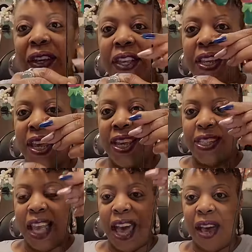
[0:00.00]

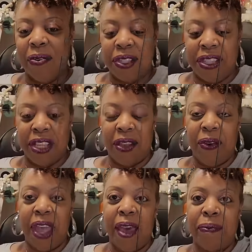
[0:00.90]
goodness. I was
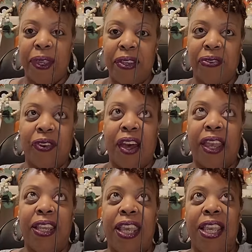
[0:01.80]
so happy to
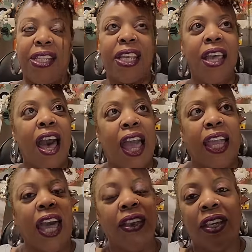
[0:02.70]
find these. I
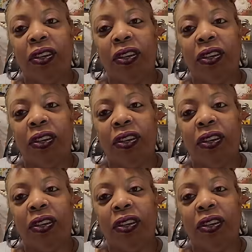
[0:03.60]
got the